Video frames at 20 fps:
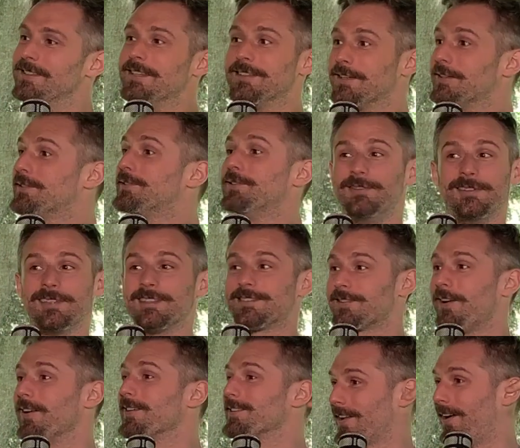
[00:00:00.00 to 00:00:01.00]
He's like, dude, this
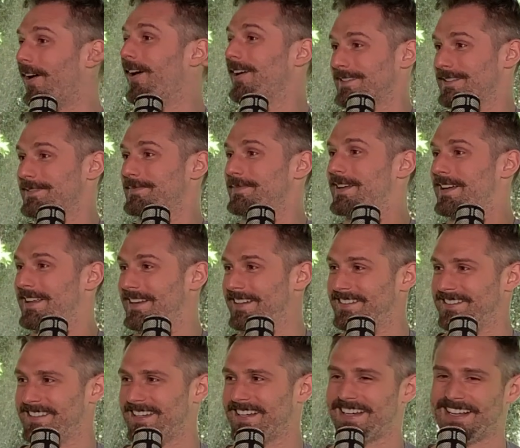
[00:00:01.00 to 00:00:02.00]
song's awesome. You
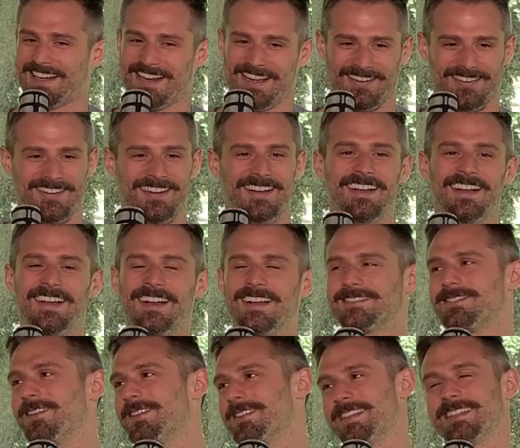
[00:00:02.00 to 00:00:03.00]
check it out.
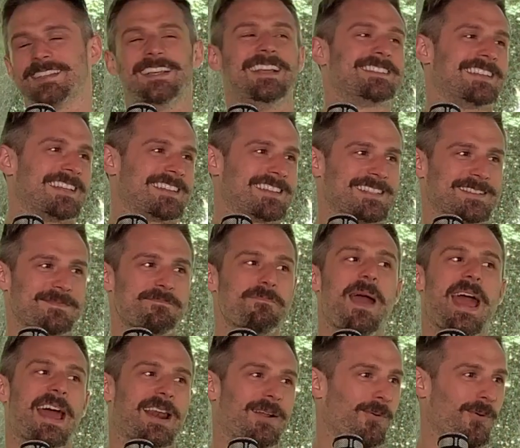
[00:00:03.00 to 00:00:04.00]
So like it's like this
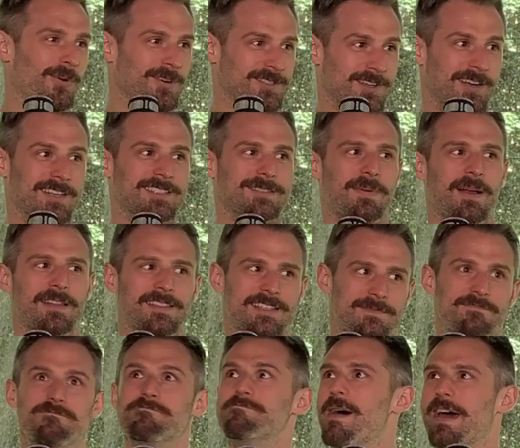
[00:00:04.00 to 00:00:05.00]
Manowar. So it's about this
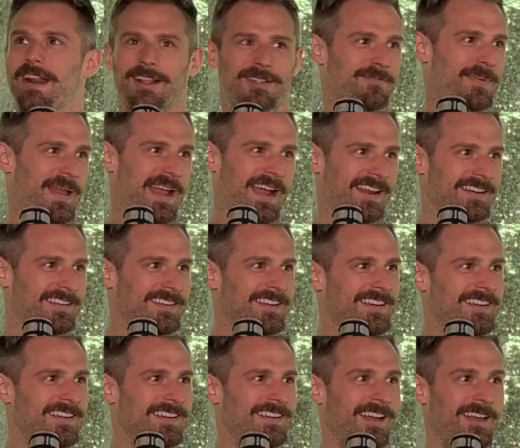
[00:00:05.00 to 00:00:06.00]
metal band.
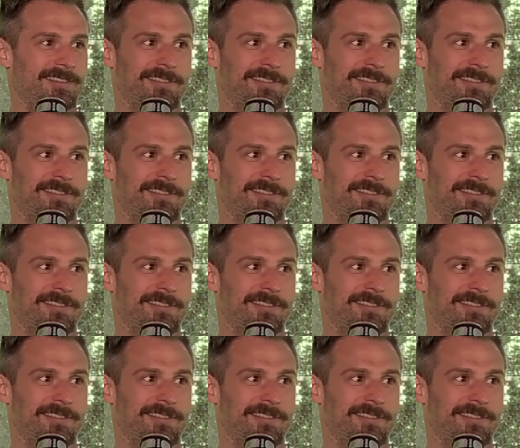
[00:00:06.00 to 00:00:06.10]
Mm -hmm.